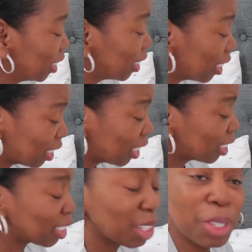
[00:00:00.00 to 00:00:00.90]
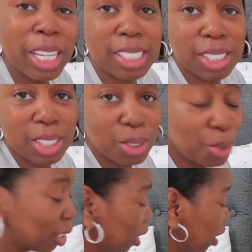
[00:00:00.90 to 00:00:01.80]
Yeah. So this is so easy to
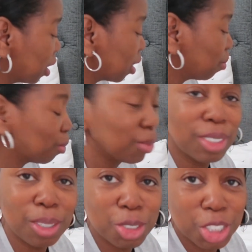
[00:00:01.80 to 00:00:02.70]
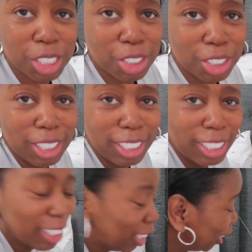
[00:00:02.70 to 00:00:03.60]
do, guys. Don't judge.
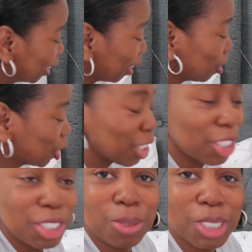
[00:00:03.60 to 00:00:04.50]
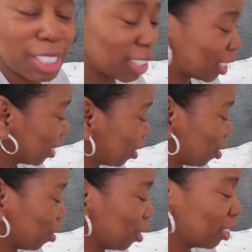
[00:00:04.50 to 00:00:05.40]
Don't judge what's inside
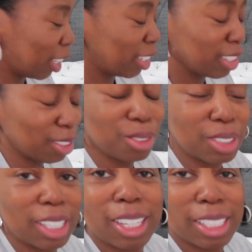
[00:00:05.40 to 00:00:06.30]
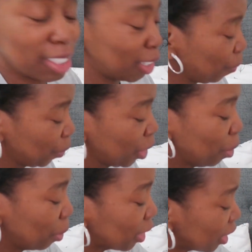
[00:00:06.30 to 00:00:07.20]
the drawer. That needs a good declutter.
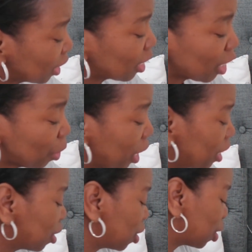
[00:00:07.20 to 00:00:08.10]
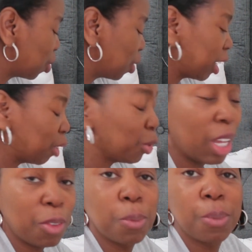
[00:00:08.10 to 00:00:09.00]
But this is so easy to do. Like if
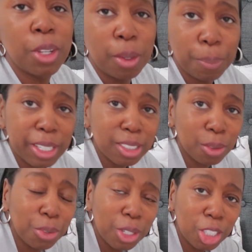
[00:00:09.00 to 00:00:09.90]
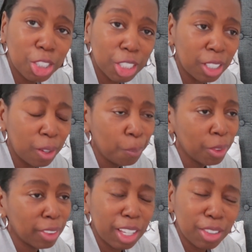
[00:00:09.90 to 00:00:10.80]
you have a piece of furniture
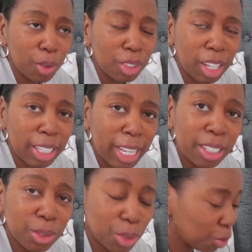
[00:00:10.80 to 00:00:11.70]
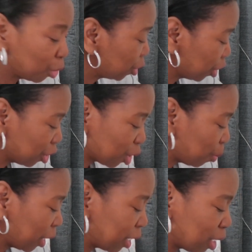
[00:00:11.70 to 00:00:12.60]
that you don't like the handles for, you can
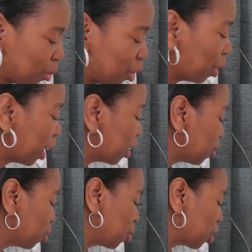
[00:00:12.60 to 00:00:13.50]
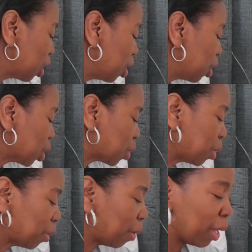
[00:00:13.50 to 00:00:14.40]
just buy some new handles,
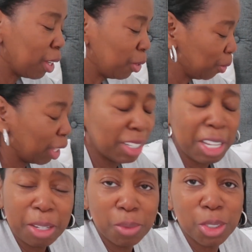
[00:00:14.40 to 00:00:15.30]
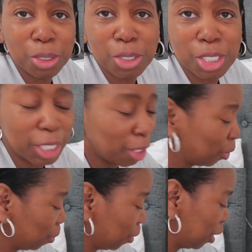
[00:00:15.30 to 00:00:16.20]
swap them out, and then you're good to
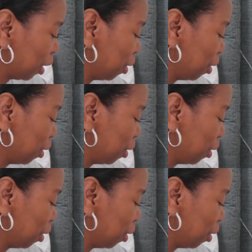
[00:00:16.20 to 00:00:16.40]
go, you